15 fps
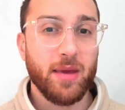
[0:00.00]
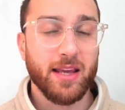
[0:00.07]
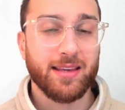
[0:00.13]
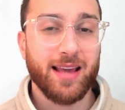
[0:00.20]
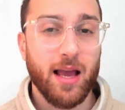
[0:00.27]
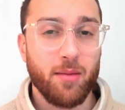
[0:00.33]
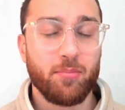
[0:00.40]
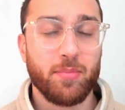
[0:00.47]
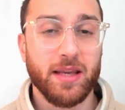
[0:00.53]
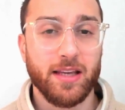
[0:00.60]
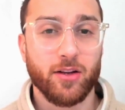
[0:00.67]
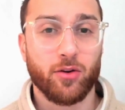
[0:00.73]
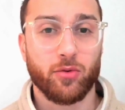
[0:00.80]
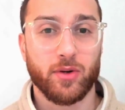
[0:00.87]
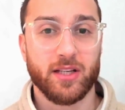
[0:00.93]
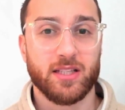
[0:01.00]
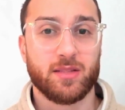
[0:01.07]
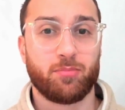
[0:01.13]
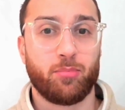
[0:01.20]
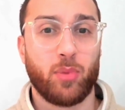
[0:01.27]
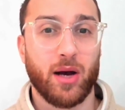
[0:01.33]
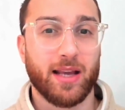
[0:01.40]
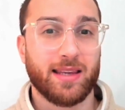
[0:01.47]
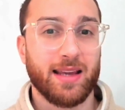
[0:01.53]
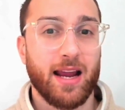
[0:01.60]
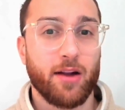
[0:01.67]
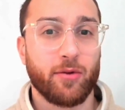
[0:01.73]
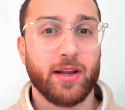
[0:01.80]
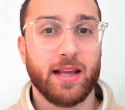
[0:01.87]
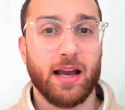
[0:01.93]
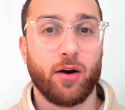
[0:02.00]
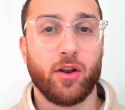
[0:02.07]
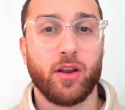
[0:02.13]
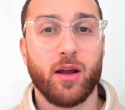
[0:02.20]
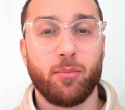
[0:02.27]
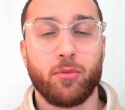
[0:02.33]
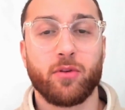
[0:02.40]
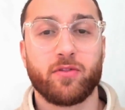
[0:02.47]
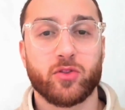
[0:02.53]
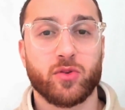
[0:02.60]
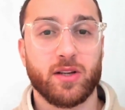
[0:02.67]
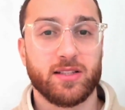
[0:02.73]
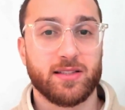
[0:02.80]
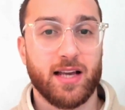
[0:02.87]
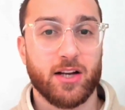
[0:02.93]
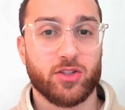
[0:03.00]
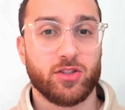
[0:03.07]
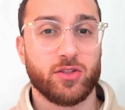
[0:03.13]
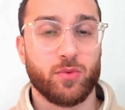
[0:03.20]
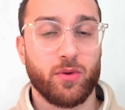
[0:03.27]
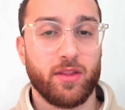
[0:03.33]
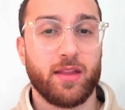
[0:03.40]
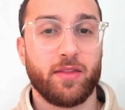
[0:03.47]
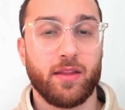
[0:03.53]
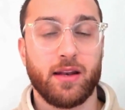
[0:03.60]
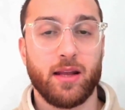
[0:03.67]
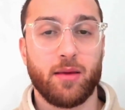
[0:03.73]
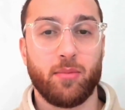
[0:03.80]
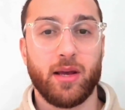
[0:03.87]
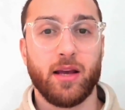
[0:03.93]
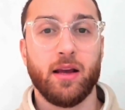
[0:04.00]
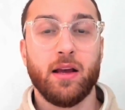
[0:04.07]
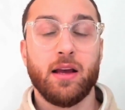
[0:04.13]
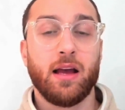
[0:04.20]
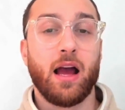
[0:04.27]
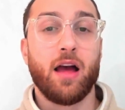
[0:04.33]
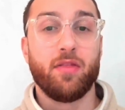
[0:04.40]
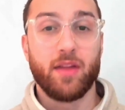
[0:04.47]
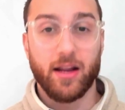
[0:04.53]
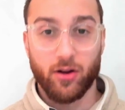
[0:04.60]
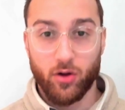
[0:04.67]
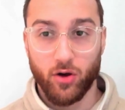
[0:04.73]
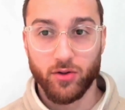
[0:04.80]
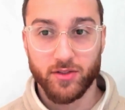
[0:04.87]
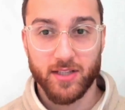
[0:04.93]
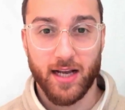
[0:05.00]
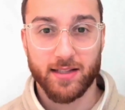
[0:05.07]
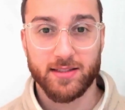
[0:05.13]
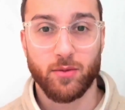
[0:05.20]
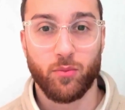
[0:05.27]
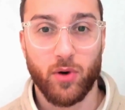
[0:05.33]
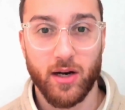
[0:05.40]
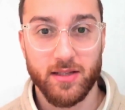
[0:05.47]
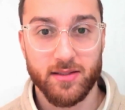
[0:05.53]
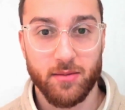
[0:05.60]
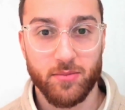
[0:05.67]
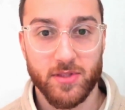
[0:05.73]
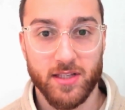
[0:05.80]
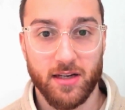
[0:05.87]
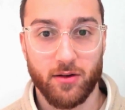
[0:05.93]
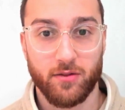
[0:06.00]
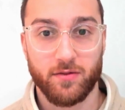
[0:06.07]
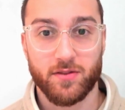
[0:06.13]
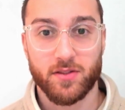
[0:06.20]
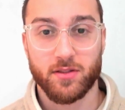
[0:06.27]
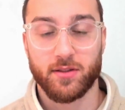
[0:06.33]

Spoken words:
can be increased by carrying out a number of transactions within the limit and then contacting Wise themselves.